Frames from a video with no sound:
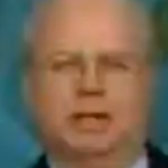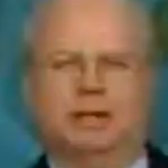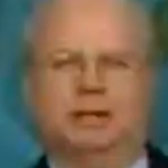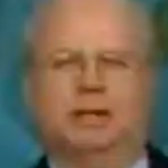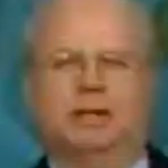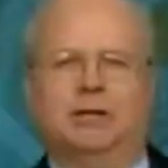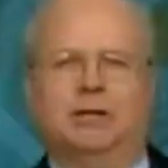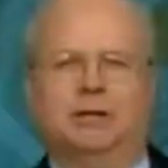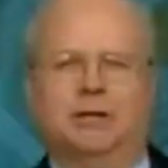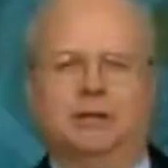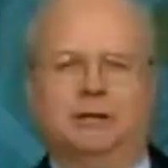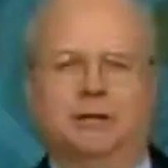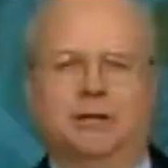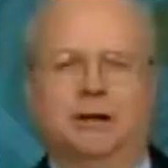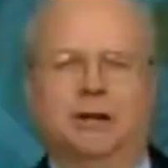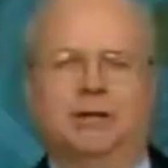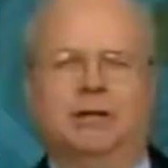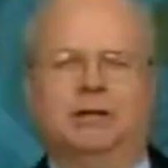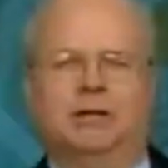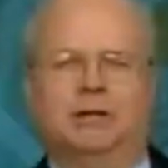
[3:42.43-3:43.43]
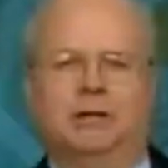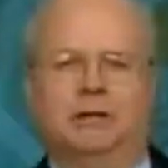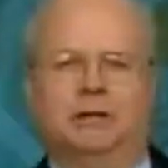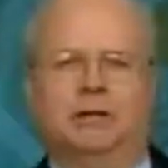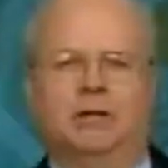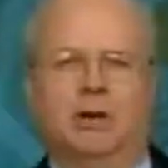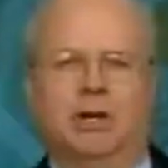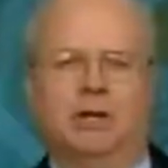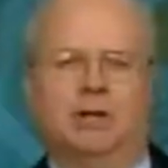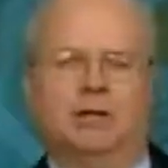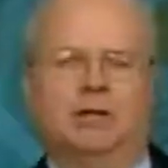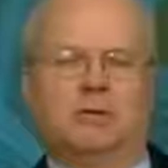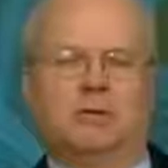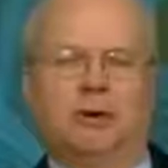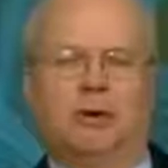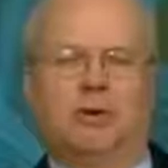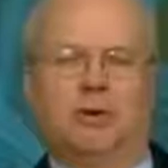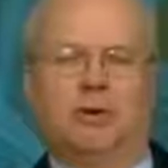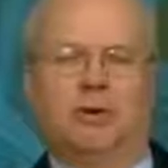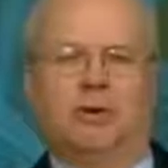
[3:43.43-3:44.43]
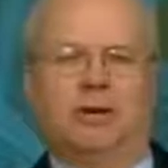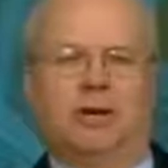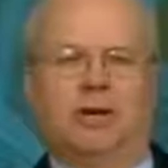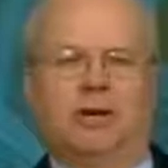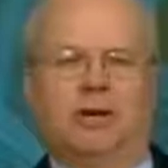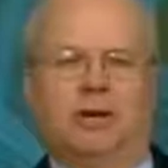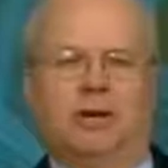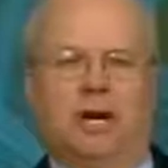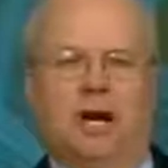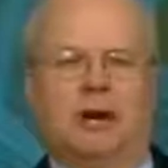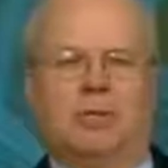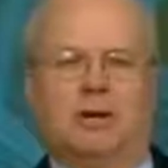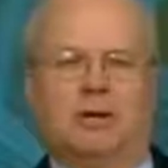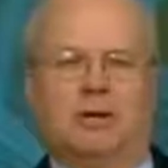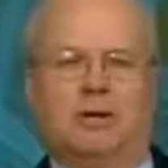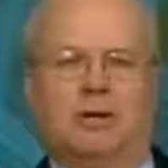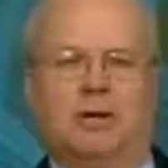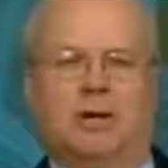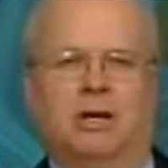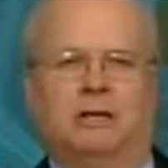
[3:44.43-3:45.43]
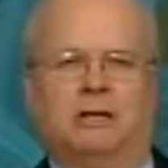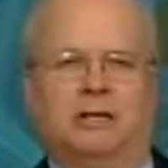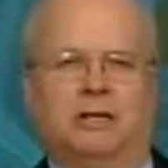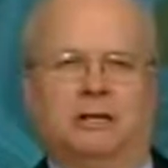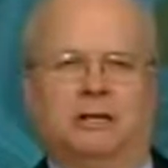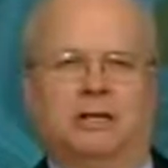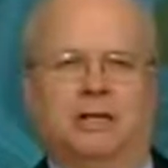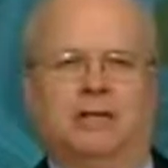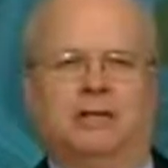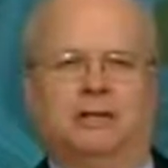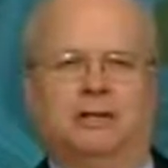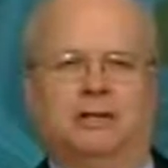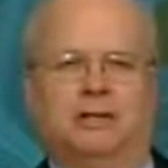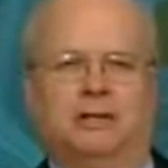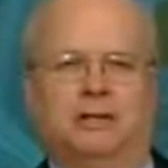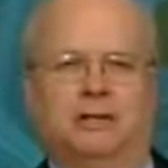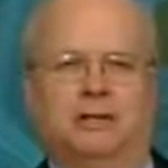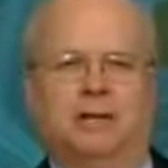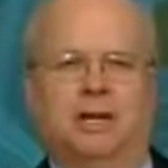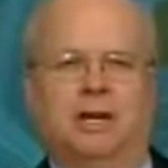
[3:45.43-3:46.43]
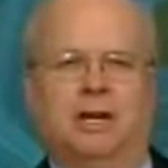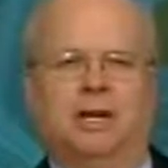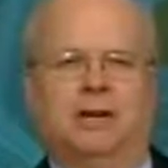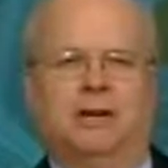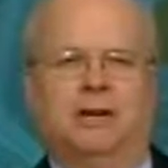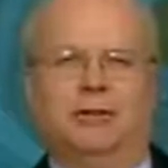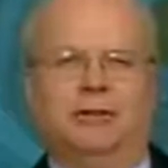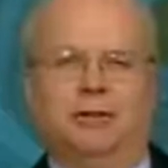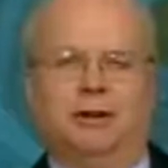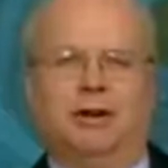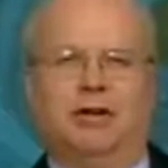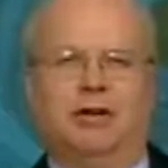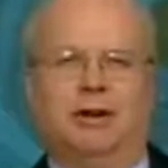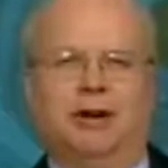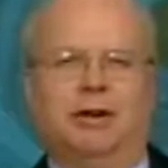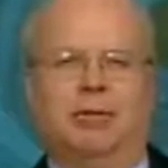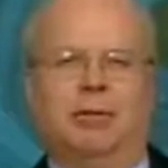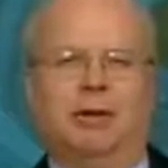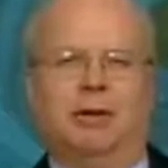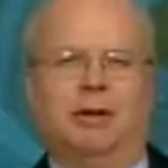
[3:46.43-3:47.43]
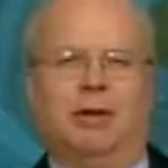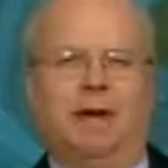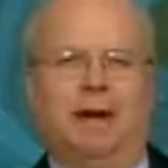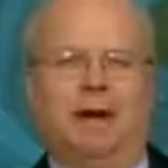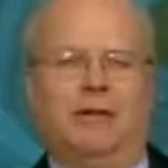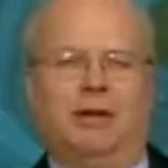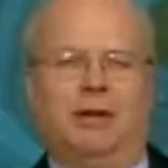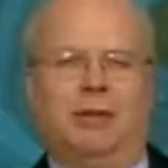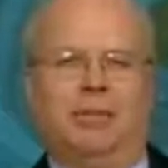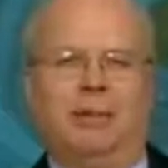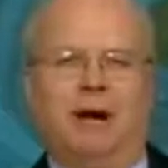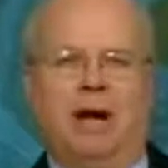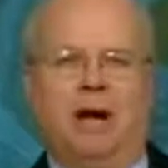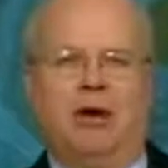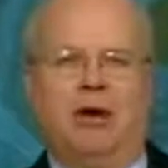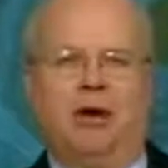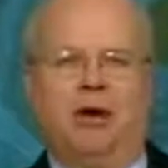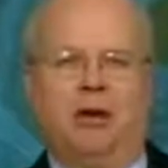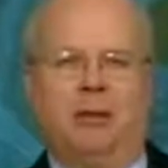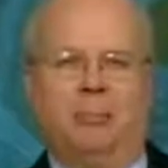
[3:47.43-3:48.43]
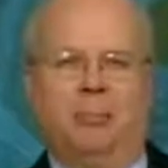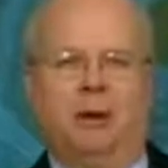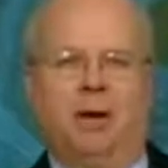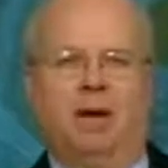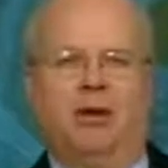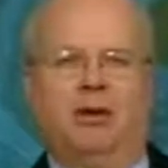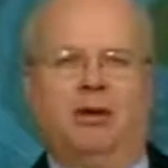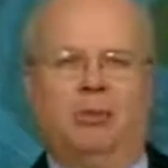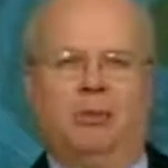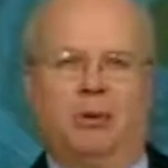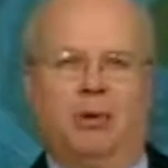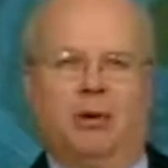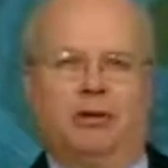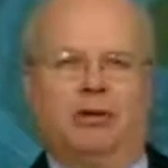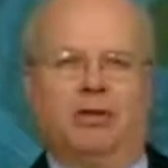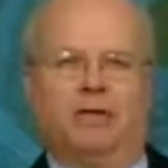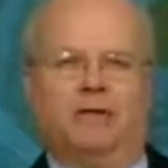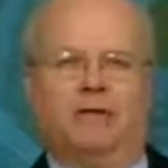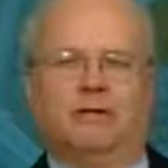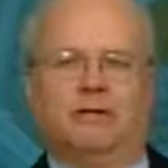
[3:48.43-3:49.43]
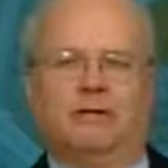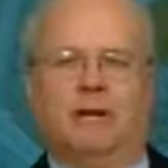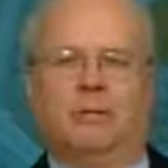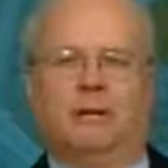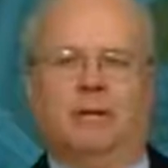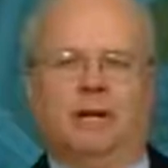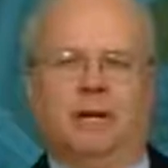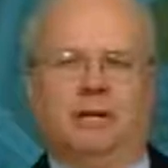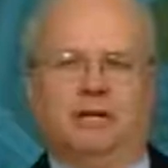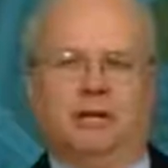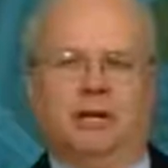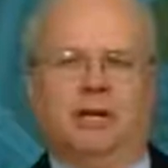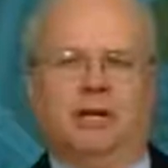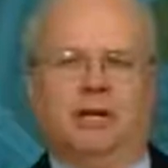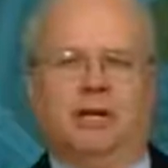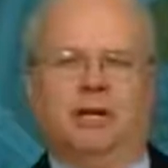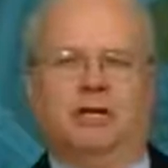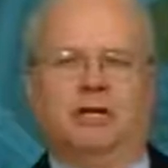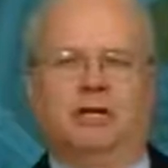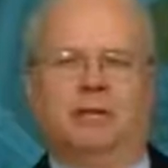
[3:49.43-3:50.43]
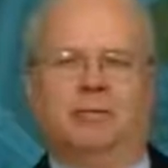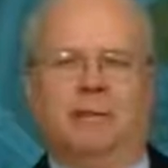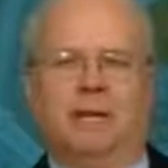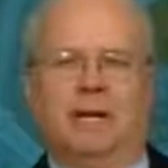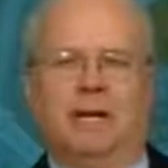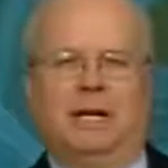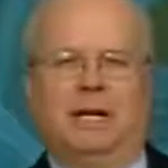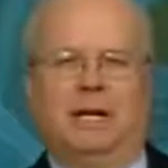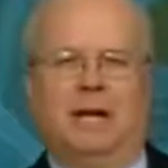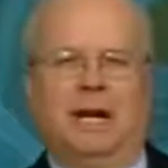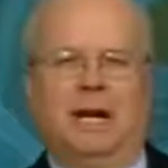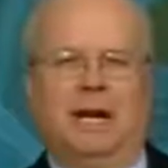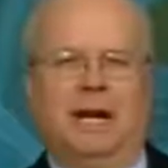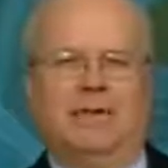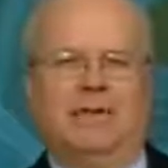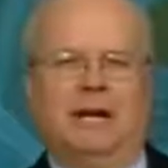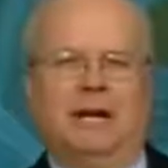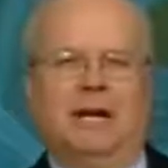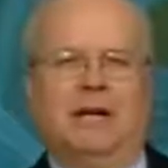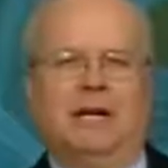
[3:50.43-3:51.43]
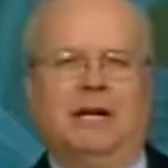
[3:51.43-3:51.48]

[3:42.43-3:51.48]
to consider these very serious questions about whether or not the Commerce Clause extends to the federal government having the power to compel the purchase of something as a condition of being alive.